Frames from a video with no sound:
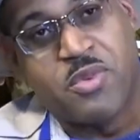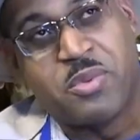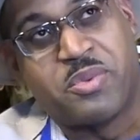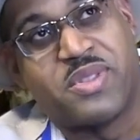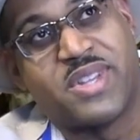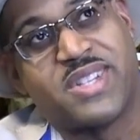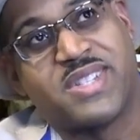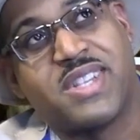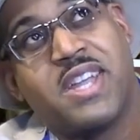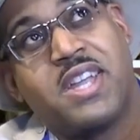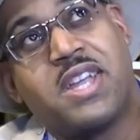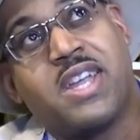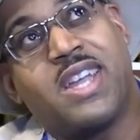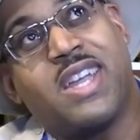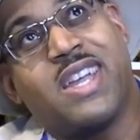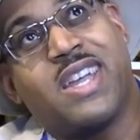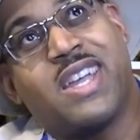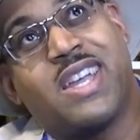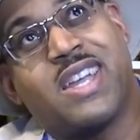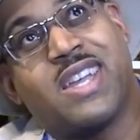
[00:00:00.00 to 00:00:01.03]
remember this.
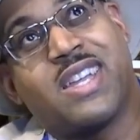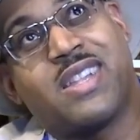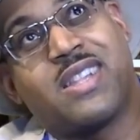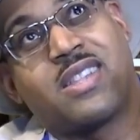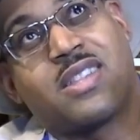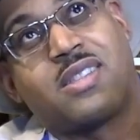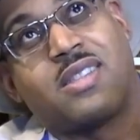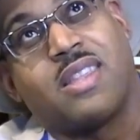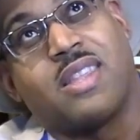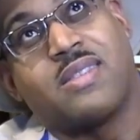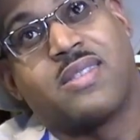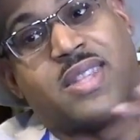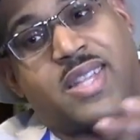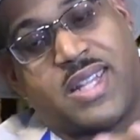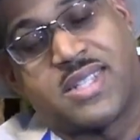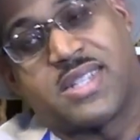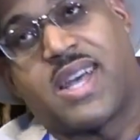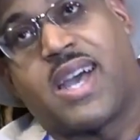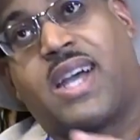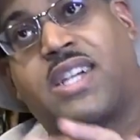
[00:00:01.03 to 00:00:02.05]

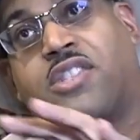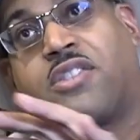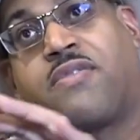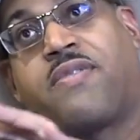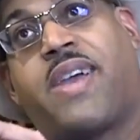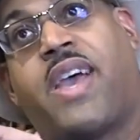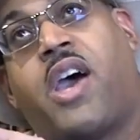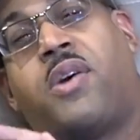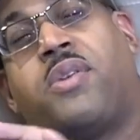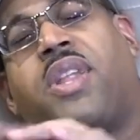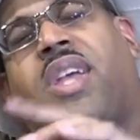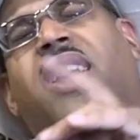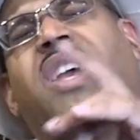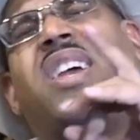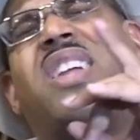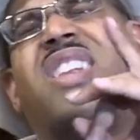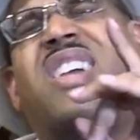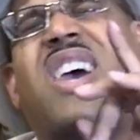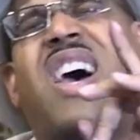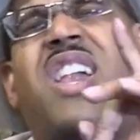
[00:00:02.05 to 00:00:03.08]
These guys are found
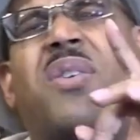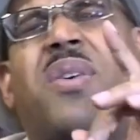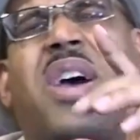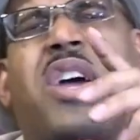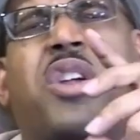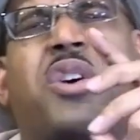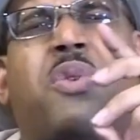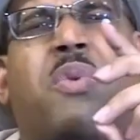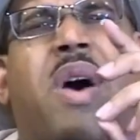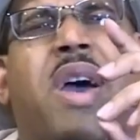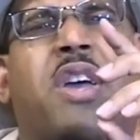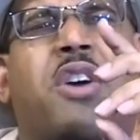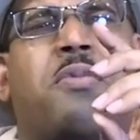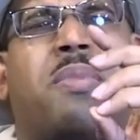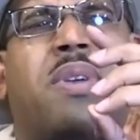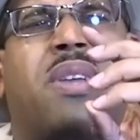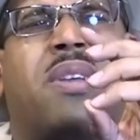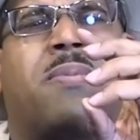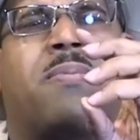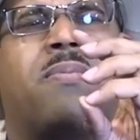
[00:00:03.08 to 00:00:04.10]
in Colorado,
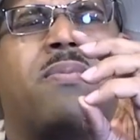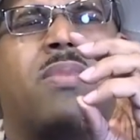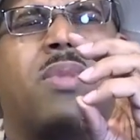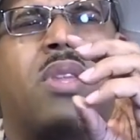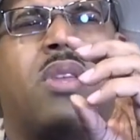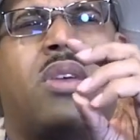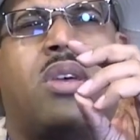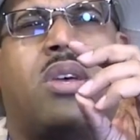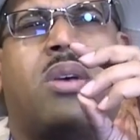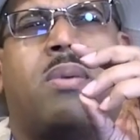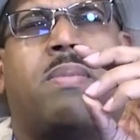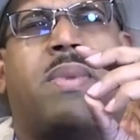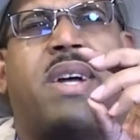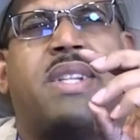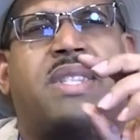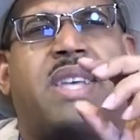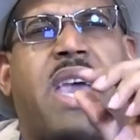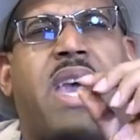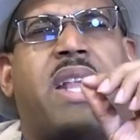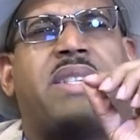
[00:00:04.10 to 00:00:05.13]
Wyoming,
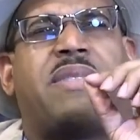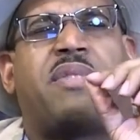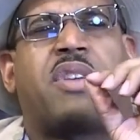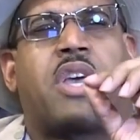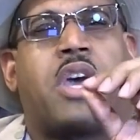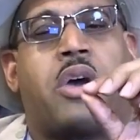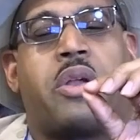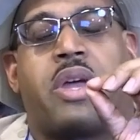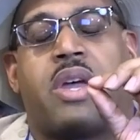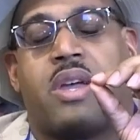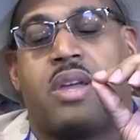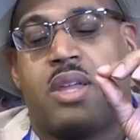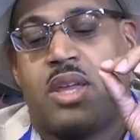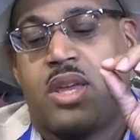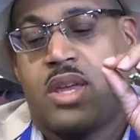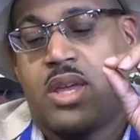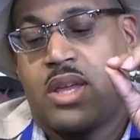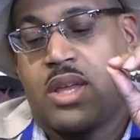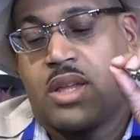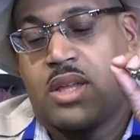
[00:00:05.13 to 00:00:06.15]
Montana, South Dakota.
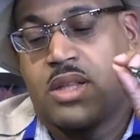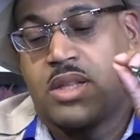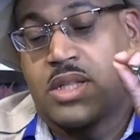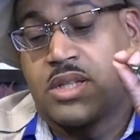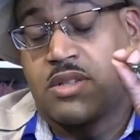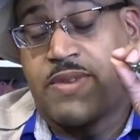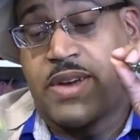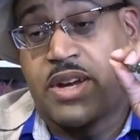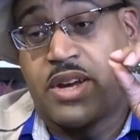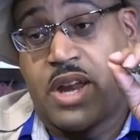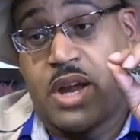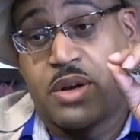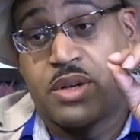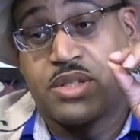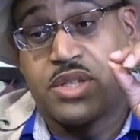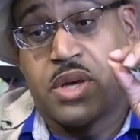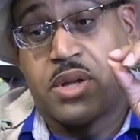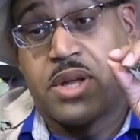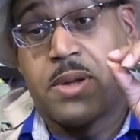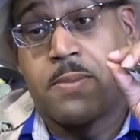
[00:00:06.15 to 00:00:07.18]
This is found in
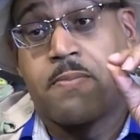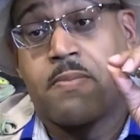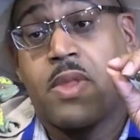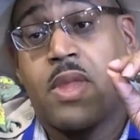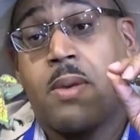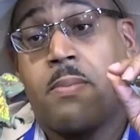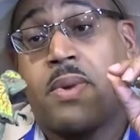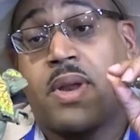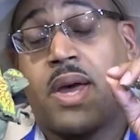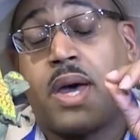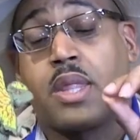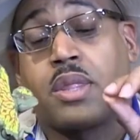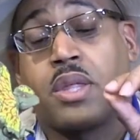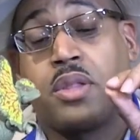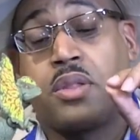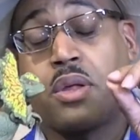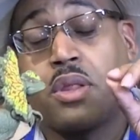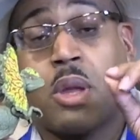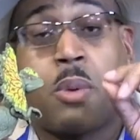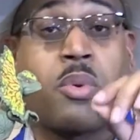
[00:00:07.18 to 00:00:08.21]
Arizona. But also,
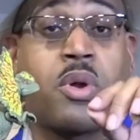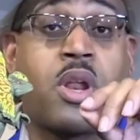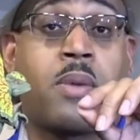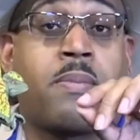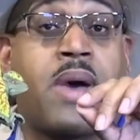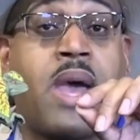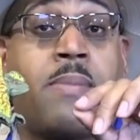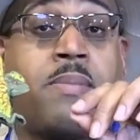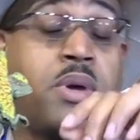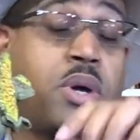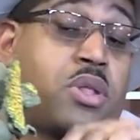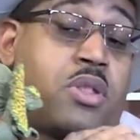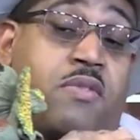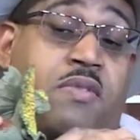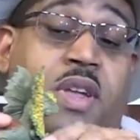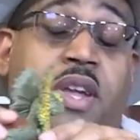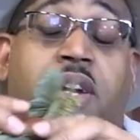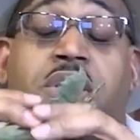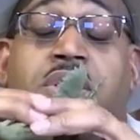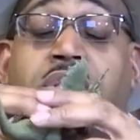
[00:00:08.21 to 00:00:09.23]
they're separated by millions of
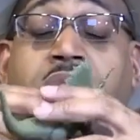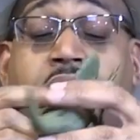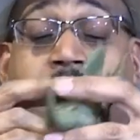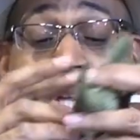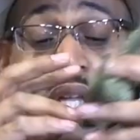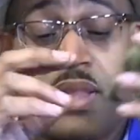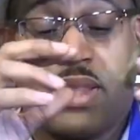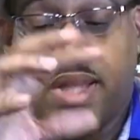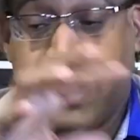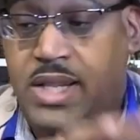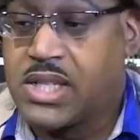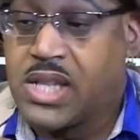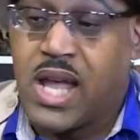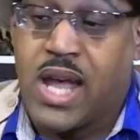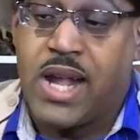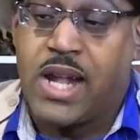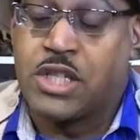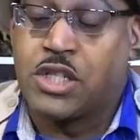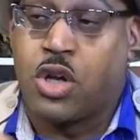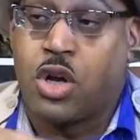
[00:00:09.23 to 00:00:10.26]
years. These
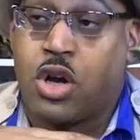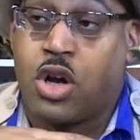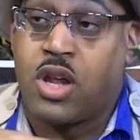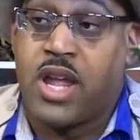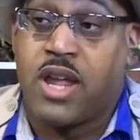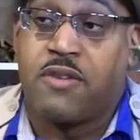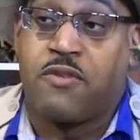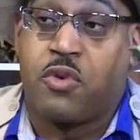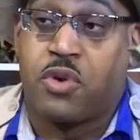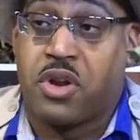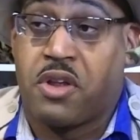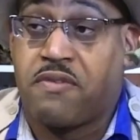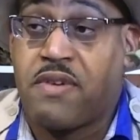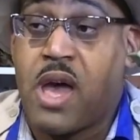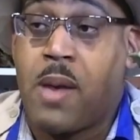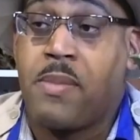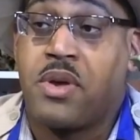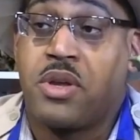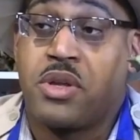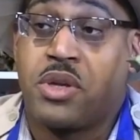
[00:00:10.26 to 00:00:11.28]
guys are like
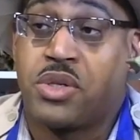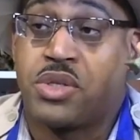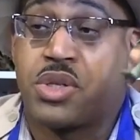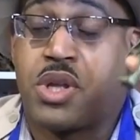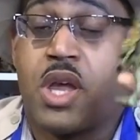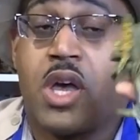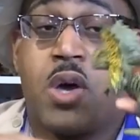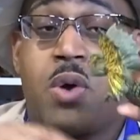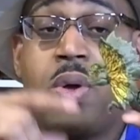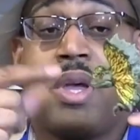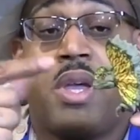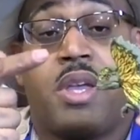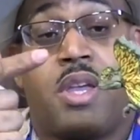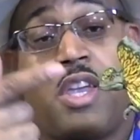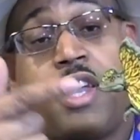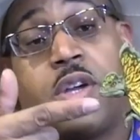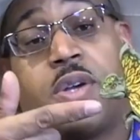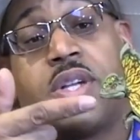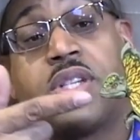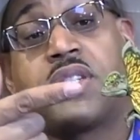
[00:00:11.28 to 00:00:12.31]
45 million years ago.
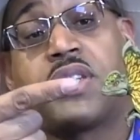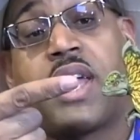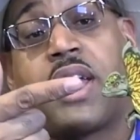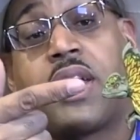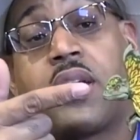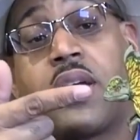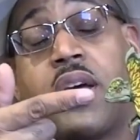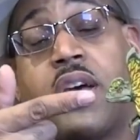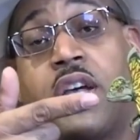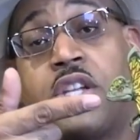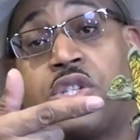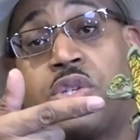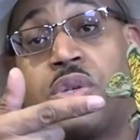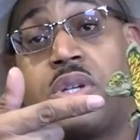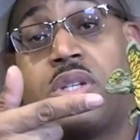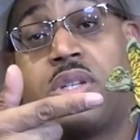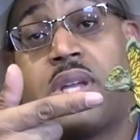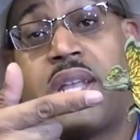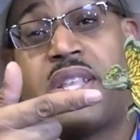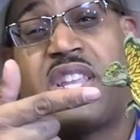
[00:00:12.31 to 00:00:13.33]
Here is like
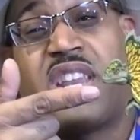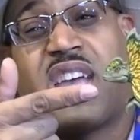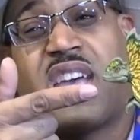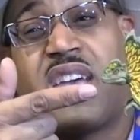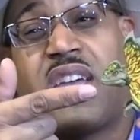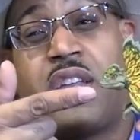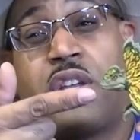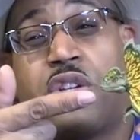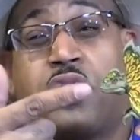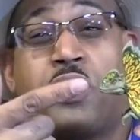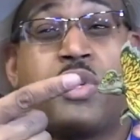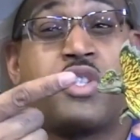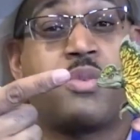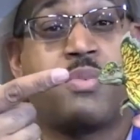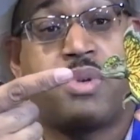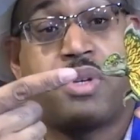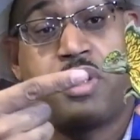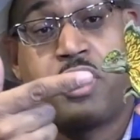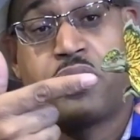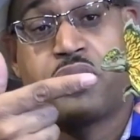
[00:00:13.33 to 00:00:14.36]
199 or 200
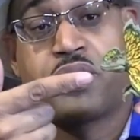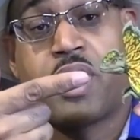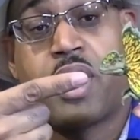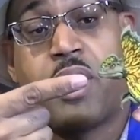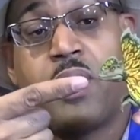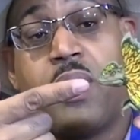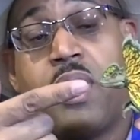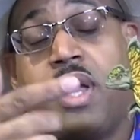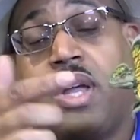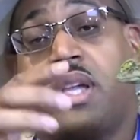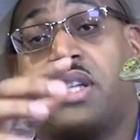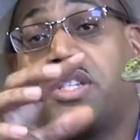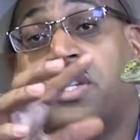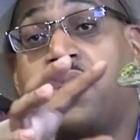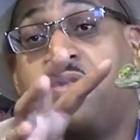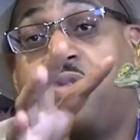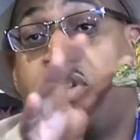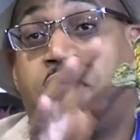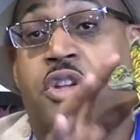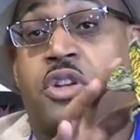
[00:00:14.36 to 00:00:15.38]
million years ago. So
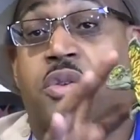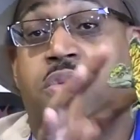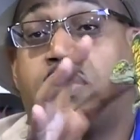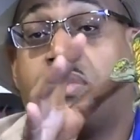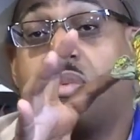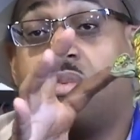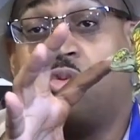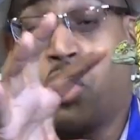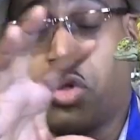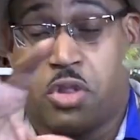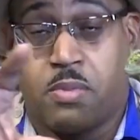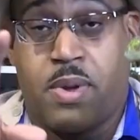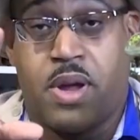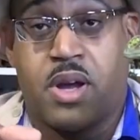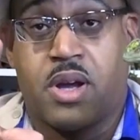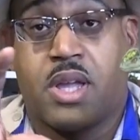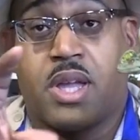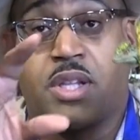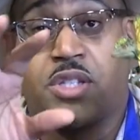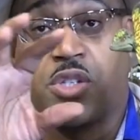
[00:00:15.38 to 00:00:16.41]
even though they're North
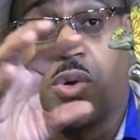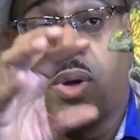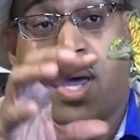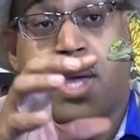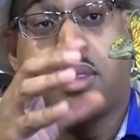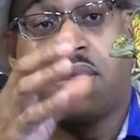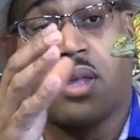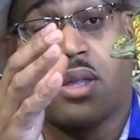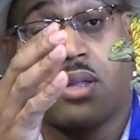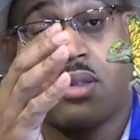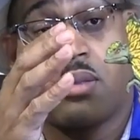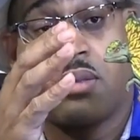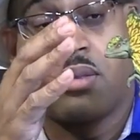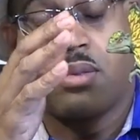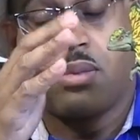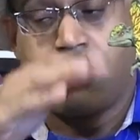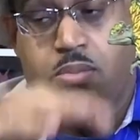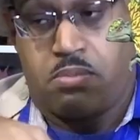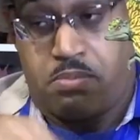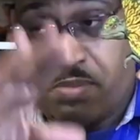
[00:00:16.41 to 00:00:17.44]
America and Jurassic,
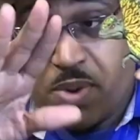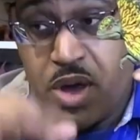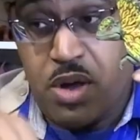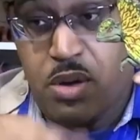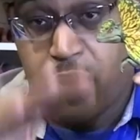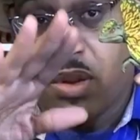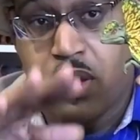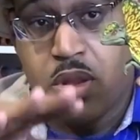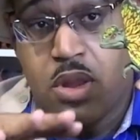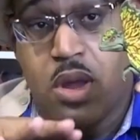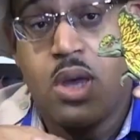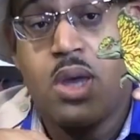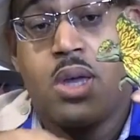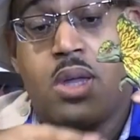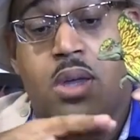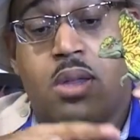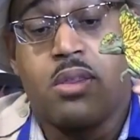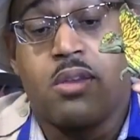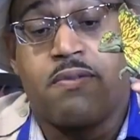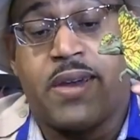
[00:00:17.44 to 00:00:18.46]
both,
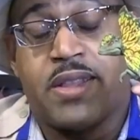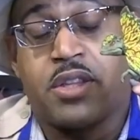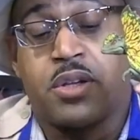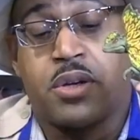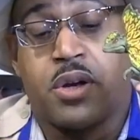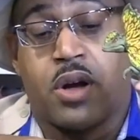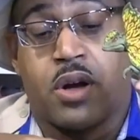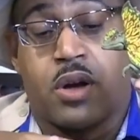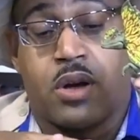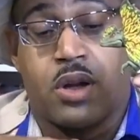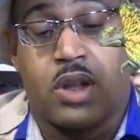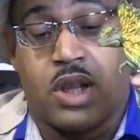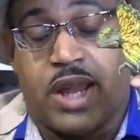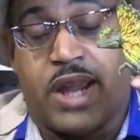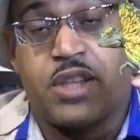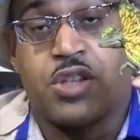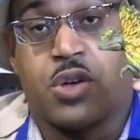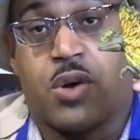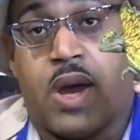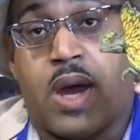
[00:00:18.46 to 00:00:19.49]
the fact that they're
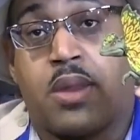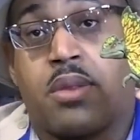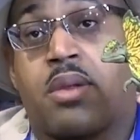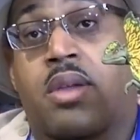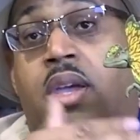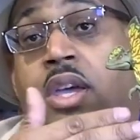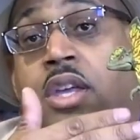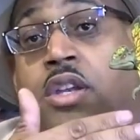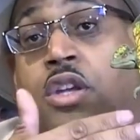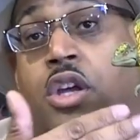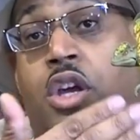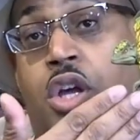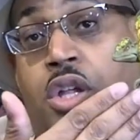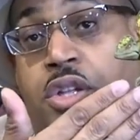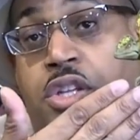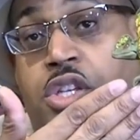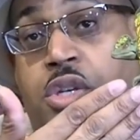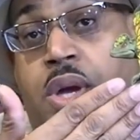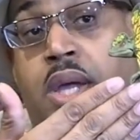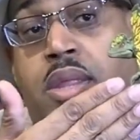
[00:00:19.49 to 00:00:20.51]
late Jurassic and early
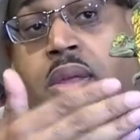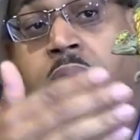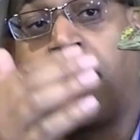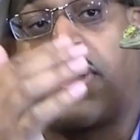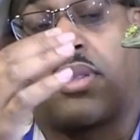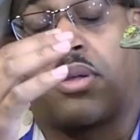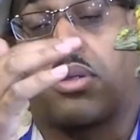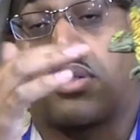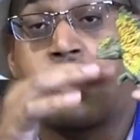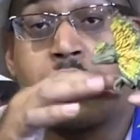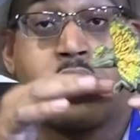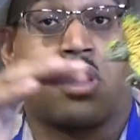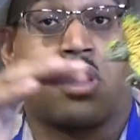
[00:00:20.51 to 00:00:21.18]
Jurassic means they're still